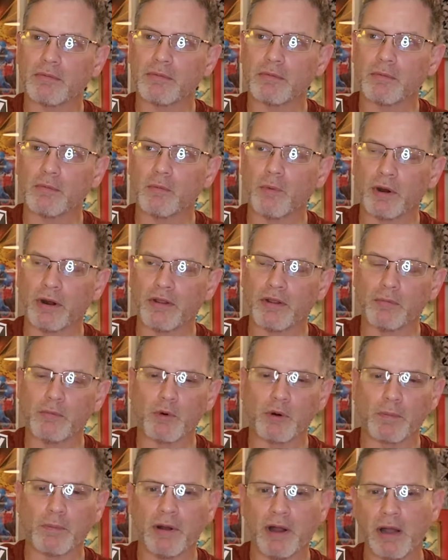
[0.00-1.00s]
one of the
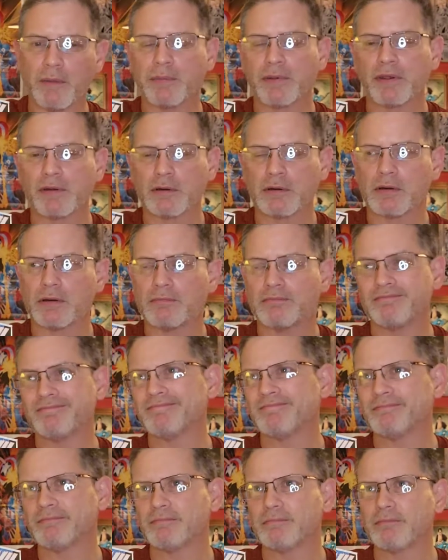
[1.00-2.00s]
more popular,
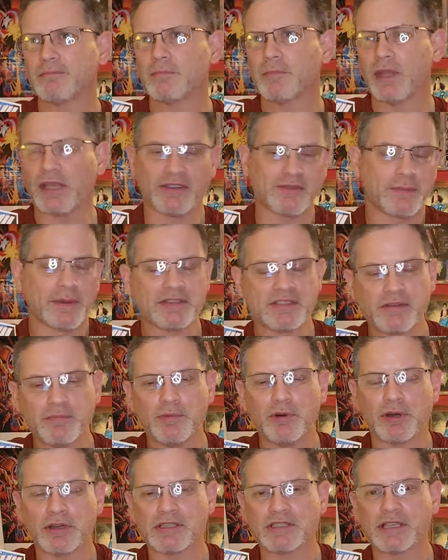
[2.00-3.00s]
mm, expensive
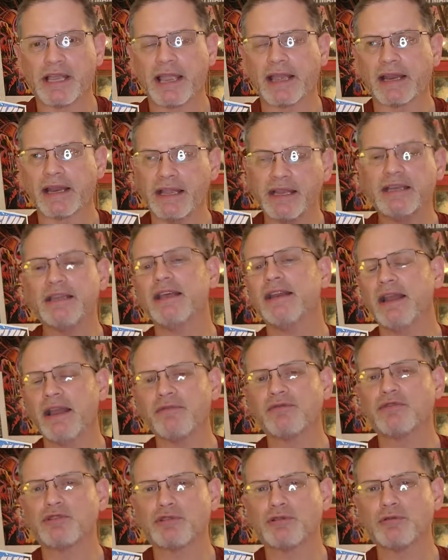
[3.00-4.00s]
books. And he did
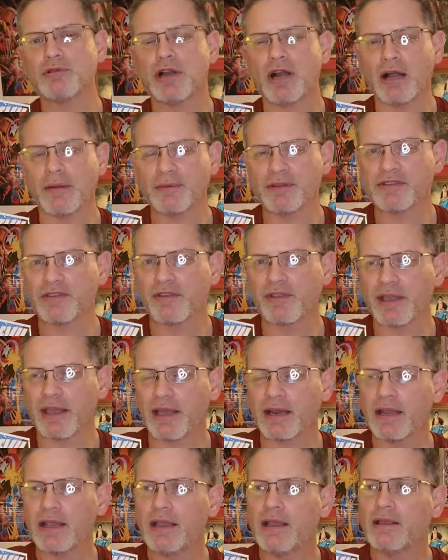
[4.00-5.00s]
have two copies of
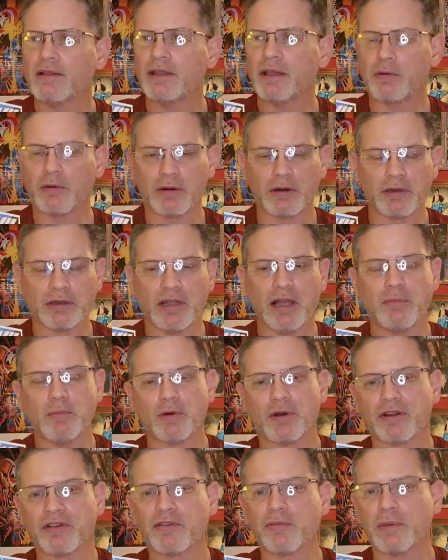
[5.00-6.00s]
that that were a lot
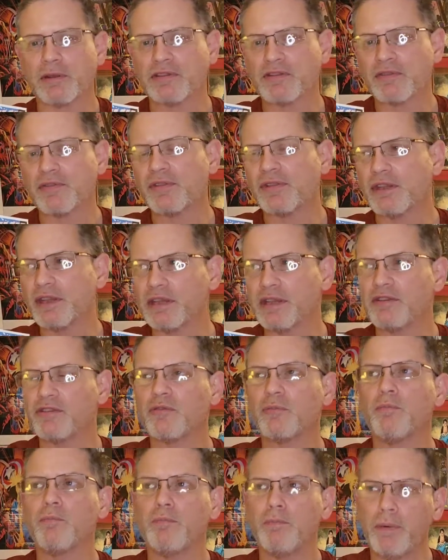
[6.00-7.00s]
more expensive than these.
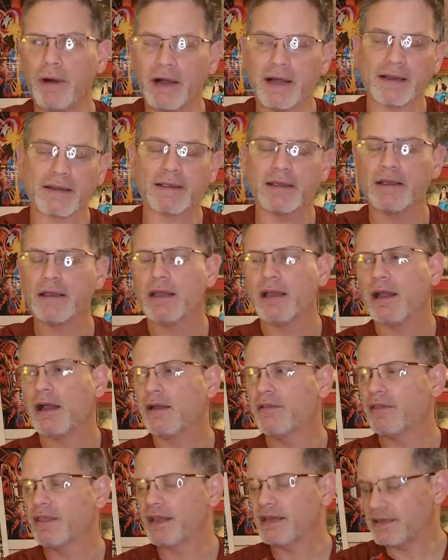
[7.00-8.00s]
But
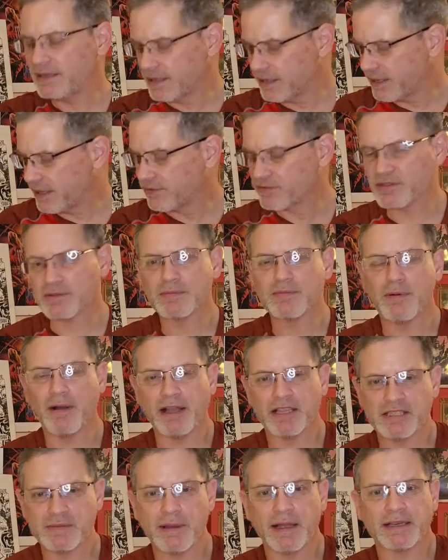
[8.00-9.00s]
they did have some
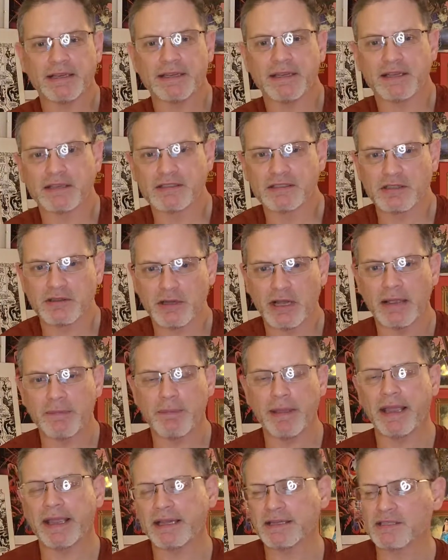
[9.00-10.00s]
spine ticks, so I
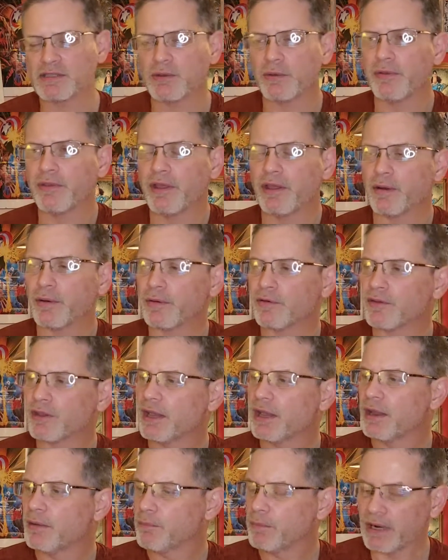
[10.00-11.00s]
passed on those.
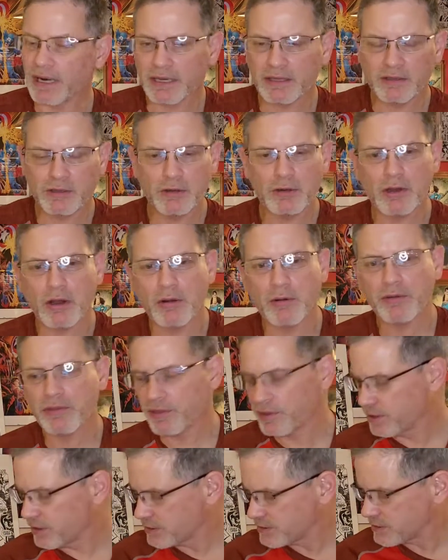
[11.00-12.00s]
But I took all of
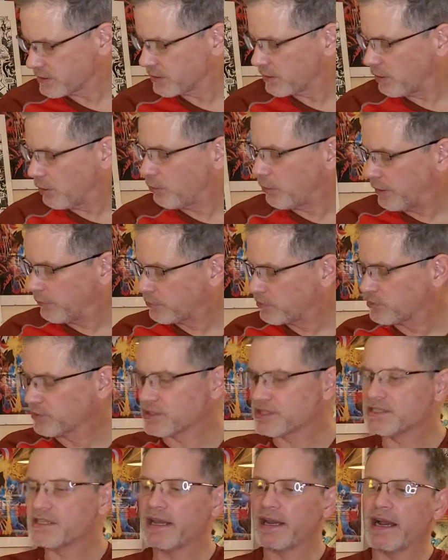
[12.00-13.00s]
these, and oh, I was going
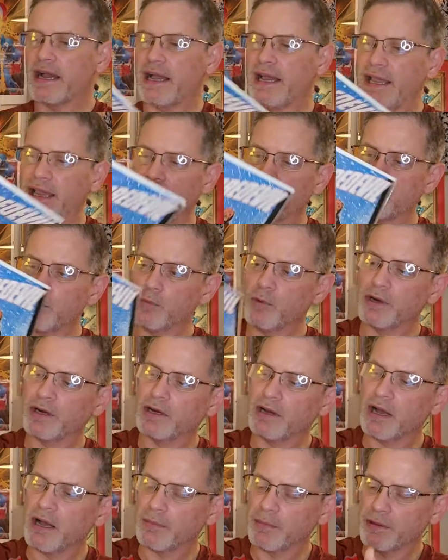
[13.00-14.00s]
to say I had one
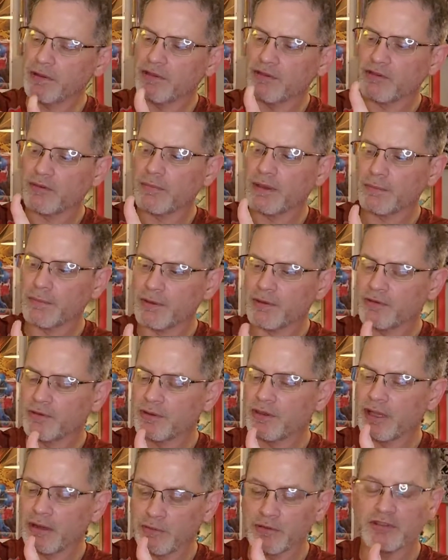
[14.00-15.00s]
copy of this in my PC
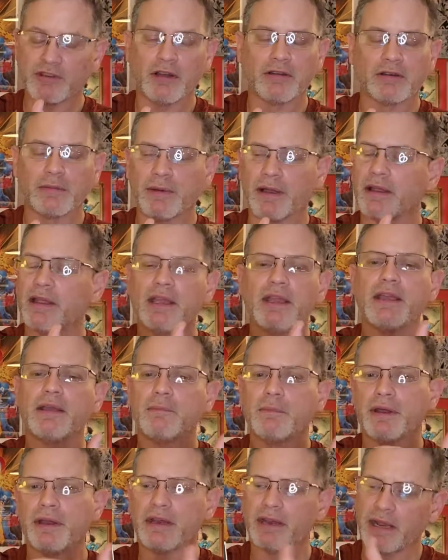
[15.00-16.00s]
that I was talking about,
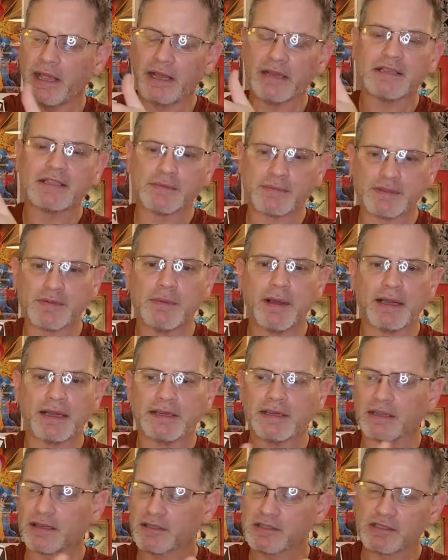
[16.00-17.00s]
but it had some spine
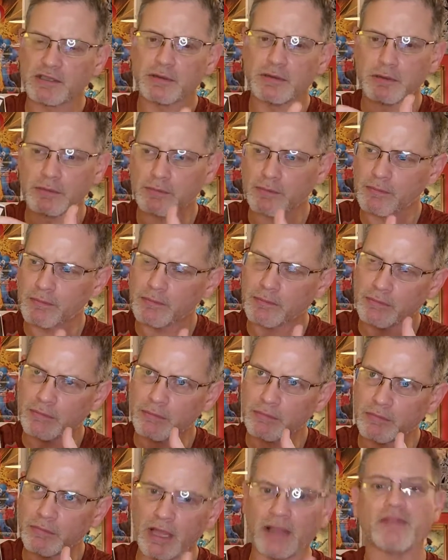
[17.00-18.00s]
ticks, so
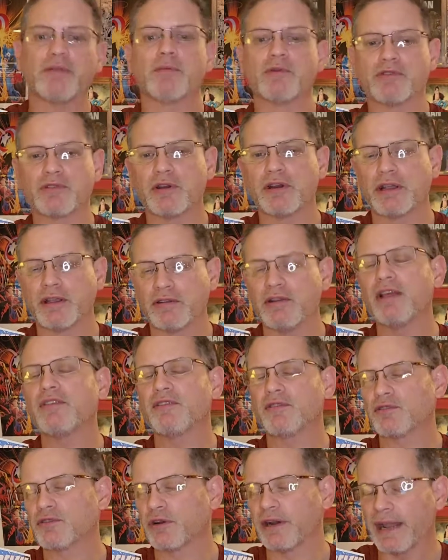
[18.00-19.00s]
nothing was going, to,
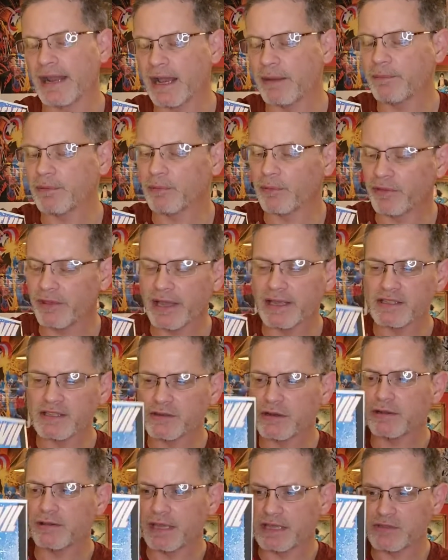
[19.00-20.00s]
nothing's going to happen with that.
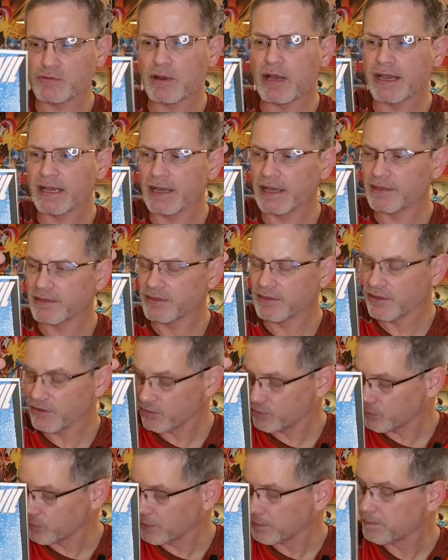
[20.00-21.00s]
So that's why I got
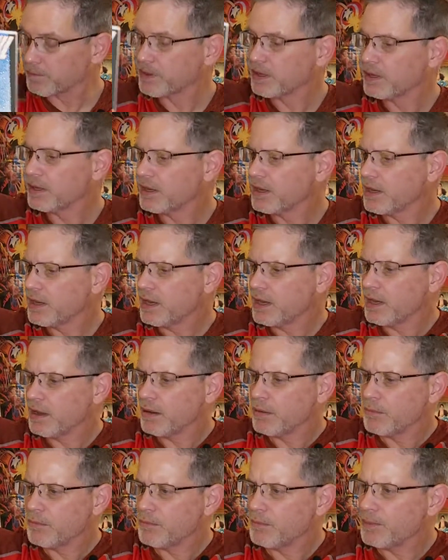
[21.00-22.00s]
this one.
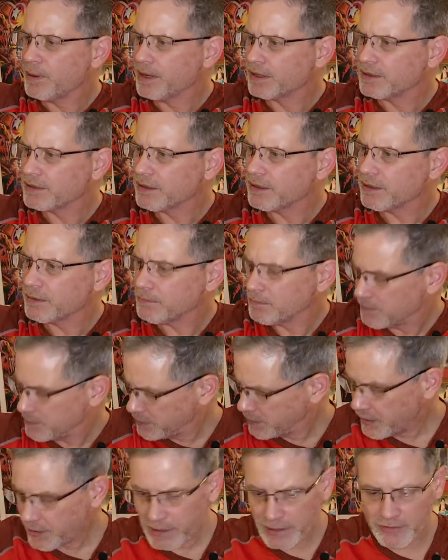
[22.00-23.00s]
But um,
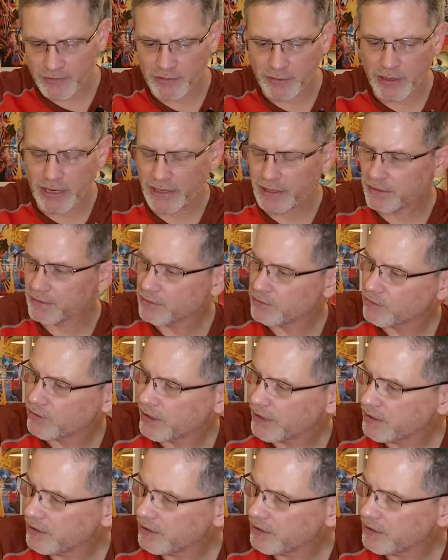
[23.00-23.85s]
yeah, so I so I